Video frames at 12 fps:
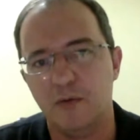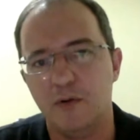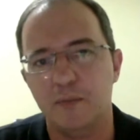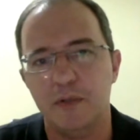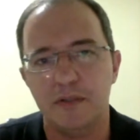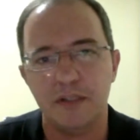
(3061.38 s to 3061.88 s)

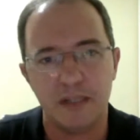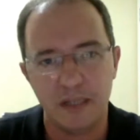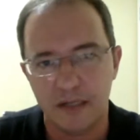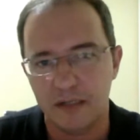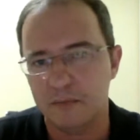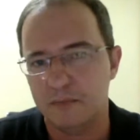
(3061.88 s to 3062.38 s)
computers
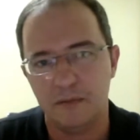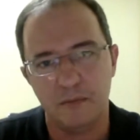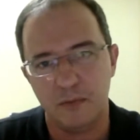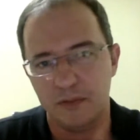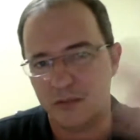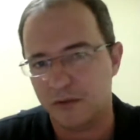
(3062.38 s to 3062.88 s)
here in
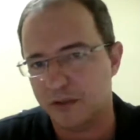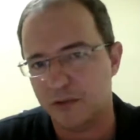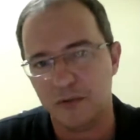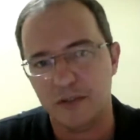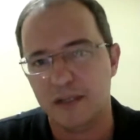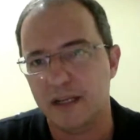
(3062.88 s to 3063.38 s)
Brazil
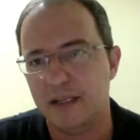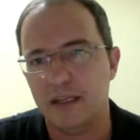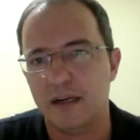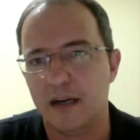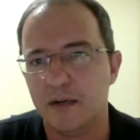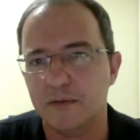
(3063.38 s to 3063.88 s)
using any
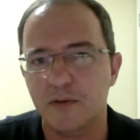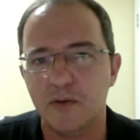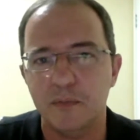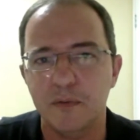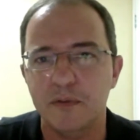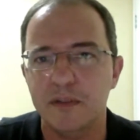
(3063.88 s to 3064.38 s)
cloud
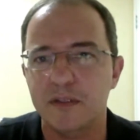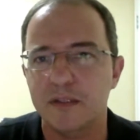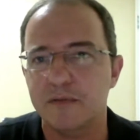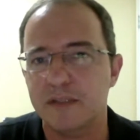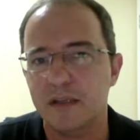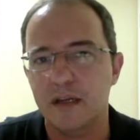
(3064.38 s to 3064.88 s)
computing
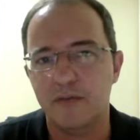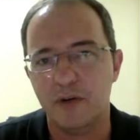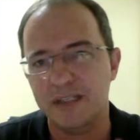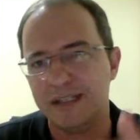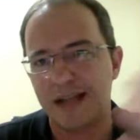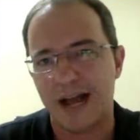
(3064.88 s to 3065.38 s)
service. For
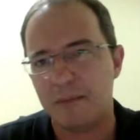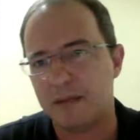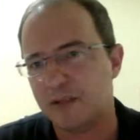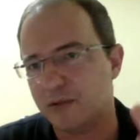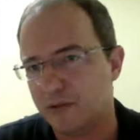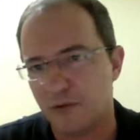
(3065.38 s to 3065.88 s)
instance,
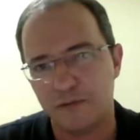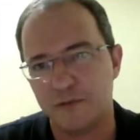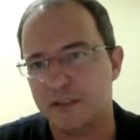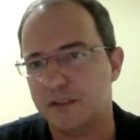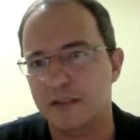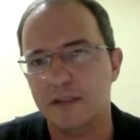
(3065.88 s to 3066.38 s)
Amazon
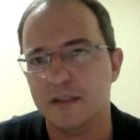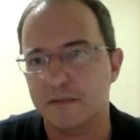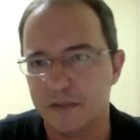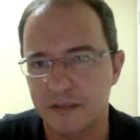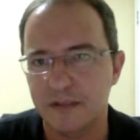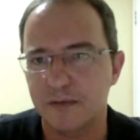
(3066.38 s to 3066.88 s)
offers these
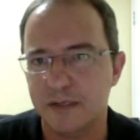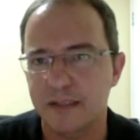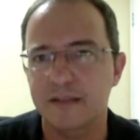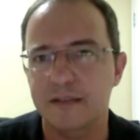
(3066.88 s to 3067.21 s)
services, right?